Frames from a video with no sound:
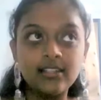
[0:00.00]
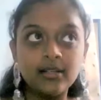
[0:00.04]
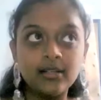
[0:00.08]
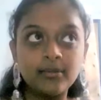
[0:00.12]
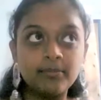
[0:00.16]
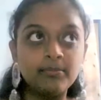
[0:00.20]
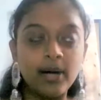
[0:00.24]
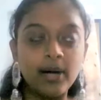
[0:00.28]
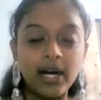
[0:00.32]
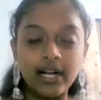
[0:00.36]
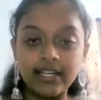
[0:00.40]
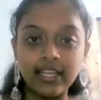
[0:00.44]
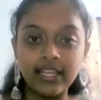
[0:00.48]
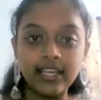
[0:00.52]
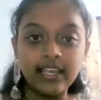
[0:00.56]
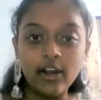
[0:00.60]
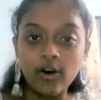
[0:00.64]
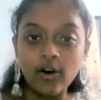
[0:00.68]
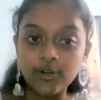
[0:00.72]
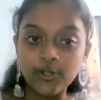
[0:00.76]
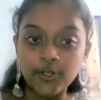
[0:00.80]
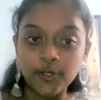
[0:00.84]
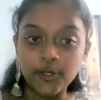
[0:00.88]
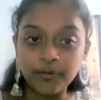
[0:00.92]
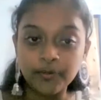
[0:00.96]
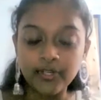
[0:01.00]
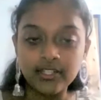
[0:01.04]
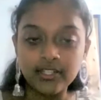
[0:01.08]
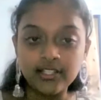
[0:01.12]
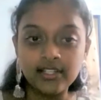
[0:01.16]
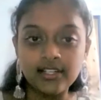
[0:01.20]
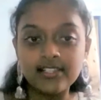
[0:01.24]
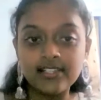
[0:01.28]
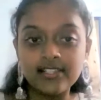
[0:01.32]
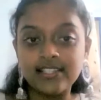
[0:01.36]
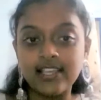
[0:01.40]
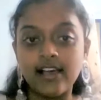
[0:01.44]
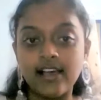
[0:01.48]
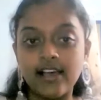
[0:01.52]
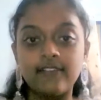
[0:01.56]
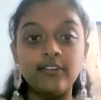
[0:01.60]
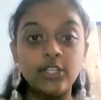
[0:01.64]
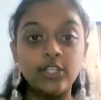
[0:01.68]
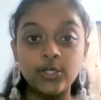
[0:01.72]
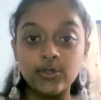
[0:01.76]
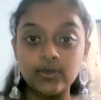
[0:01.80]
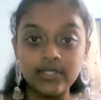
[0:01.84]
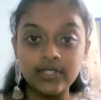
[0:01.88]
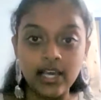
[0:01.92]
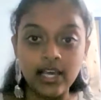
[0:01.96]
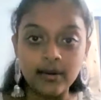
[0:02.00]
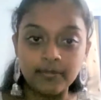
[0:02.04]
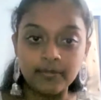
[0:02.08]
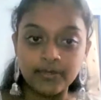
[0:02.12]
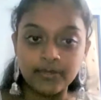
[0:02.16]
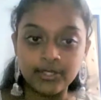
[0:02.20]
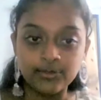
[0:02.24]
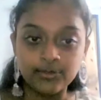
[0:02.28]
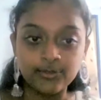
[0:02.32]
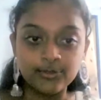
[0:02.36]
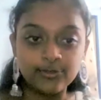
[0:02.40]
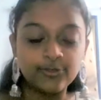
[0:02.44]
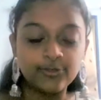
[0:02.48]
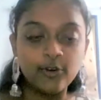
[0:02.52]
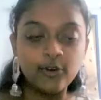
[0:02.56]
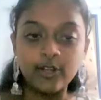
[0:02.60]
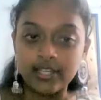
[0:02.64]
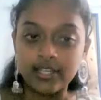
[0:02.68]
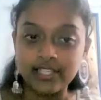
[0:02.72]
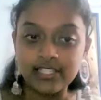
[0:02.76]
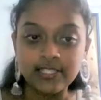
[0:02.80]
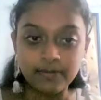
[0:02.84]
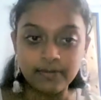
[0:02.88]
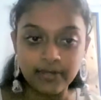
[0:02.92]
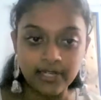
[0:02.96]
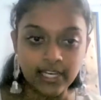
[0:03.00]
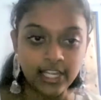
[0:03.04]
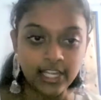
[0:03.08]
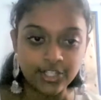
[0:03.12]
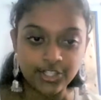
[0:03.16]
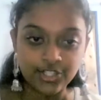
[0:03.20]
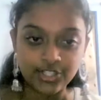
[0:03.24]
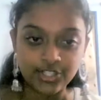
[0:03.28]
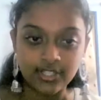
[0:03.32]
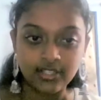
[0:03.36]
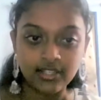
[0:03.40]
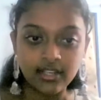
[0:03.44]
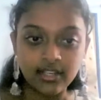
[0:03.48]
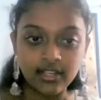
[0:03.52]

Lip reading: the budding entrepreneurs have looked up to for inspiration.